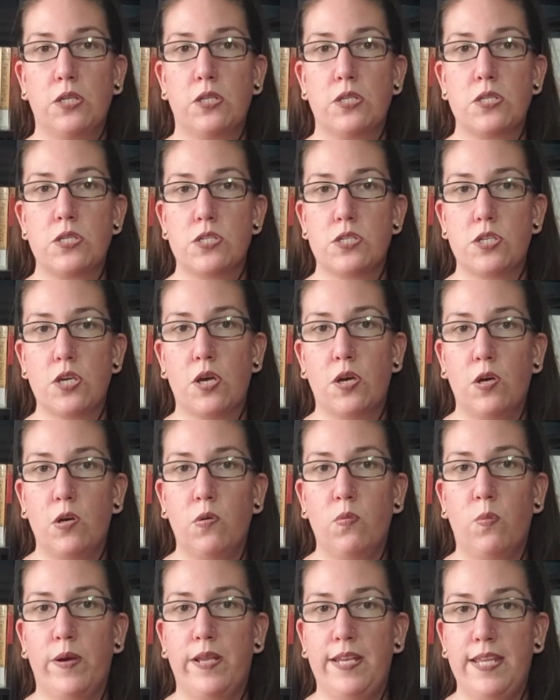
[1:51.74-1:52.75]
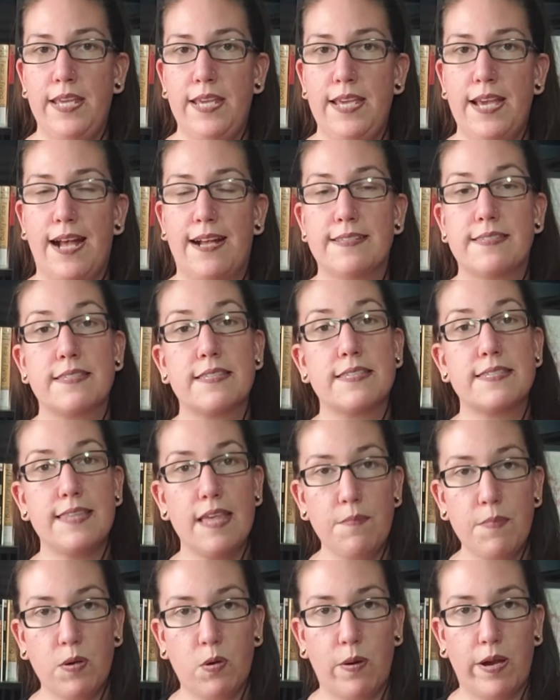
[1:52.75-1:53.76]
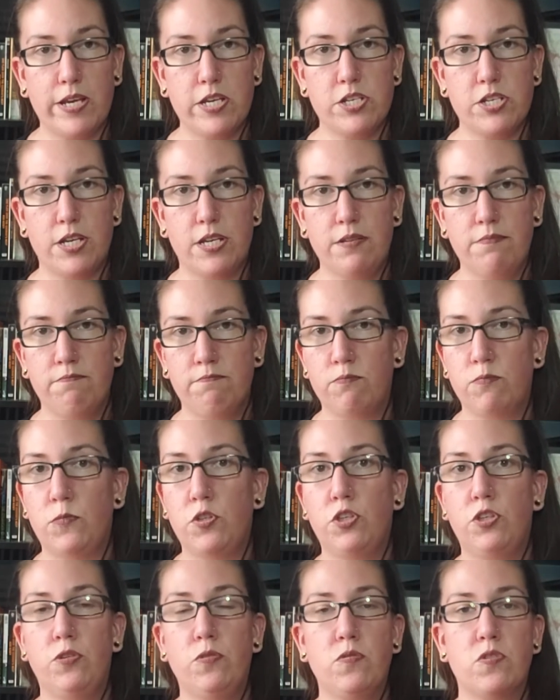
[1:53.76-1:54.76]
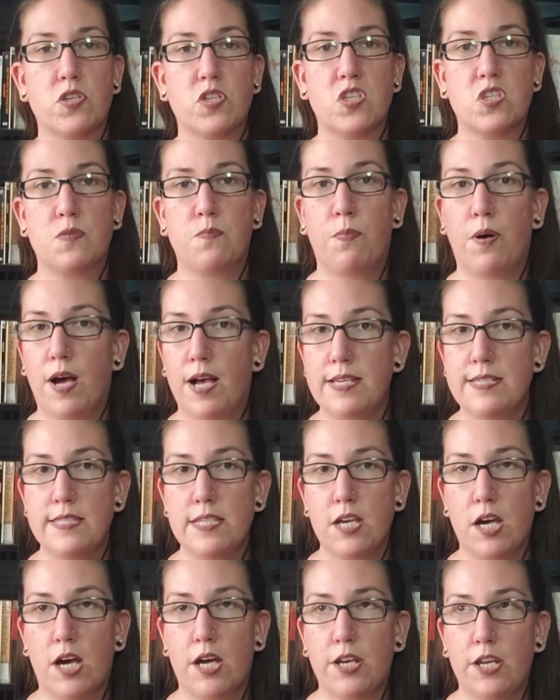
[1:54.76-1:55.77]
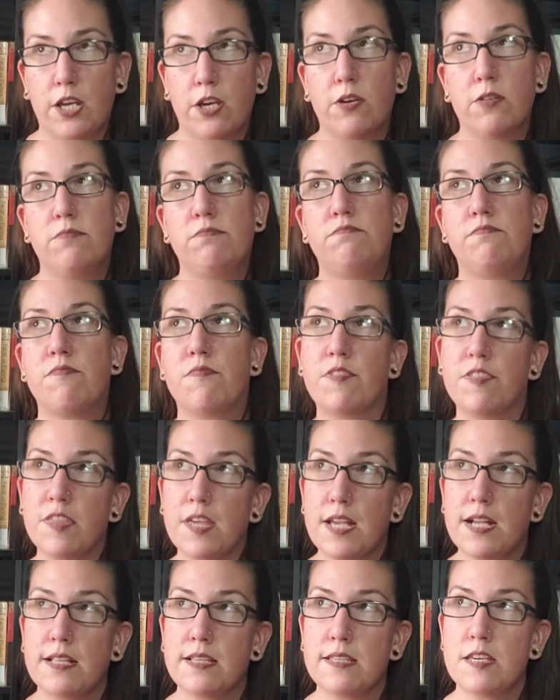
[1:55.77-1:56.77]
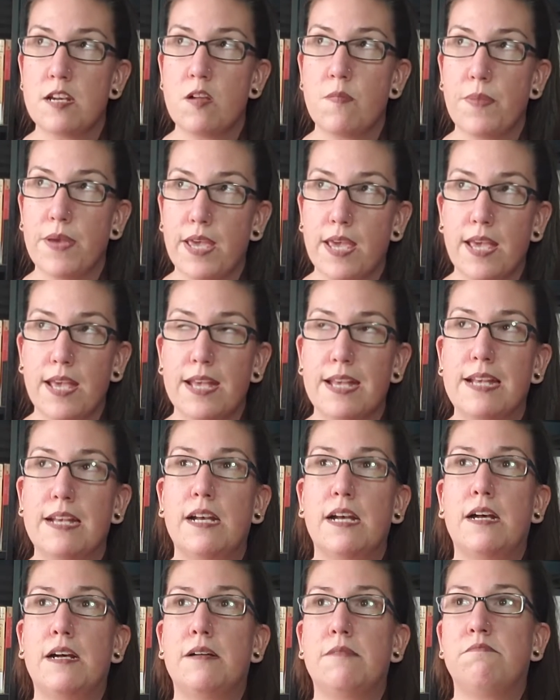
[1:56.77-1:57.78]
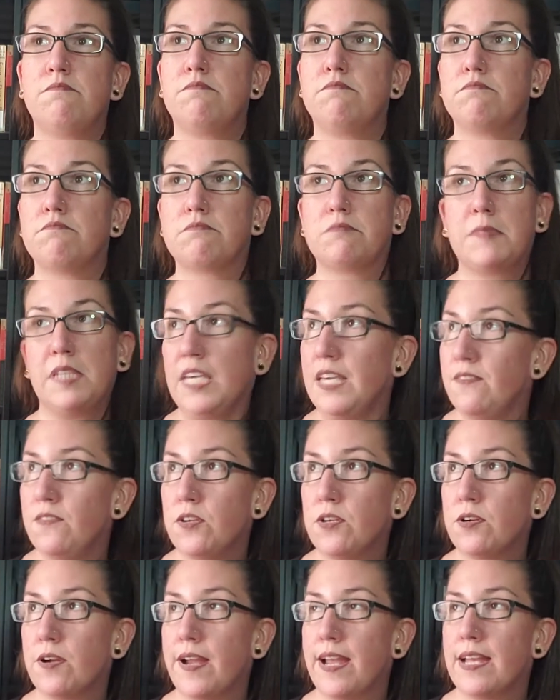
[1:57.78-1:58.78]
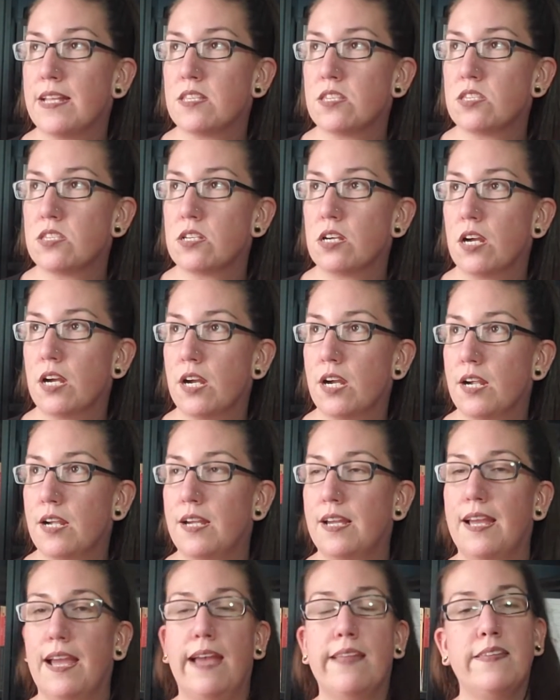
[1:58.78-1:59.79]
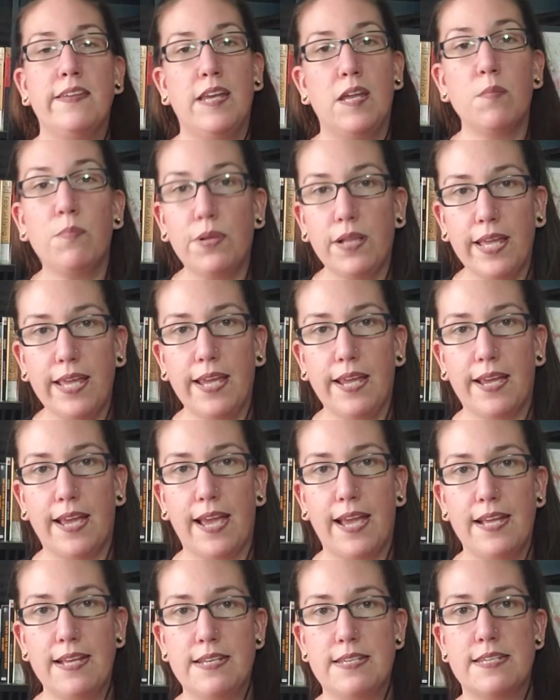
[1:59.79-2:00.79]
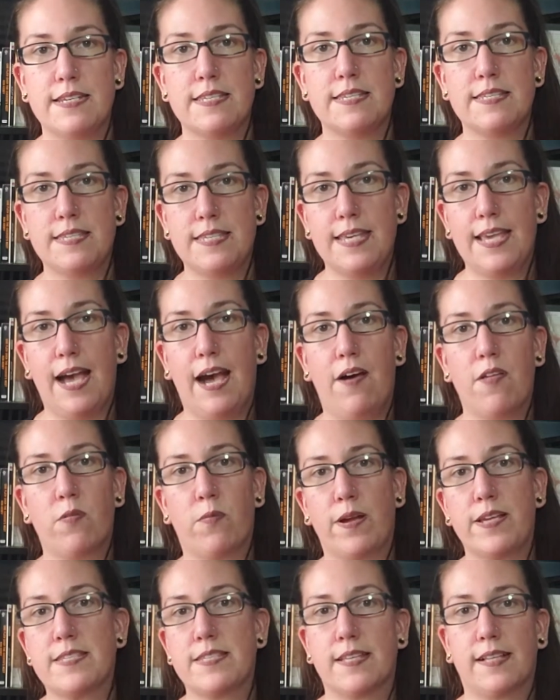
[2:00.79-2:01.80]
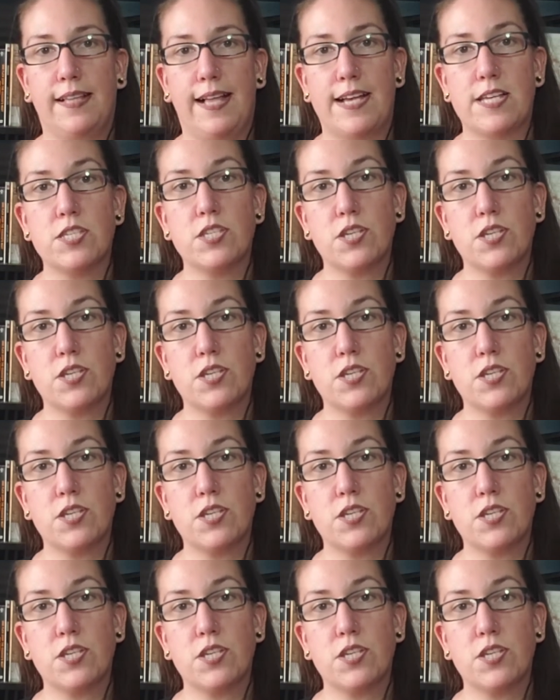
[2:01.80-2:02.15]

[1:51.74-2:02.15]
So when he asks them a question, you just pause the audio, think a little bit, give your answer, and then hit play again to see how the rest of the class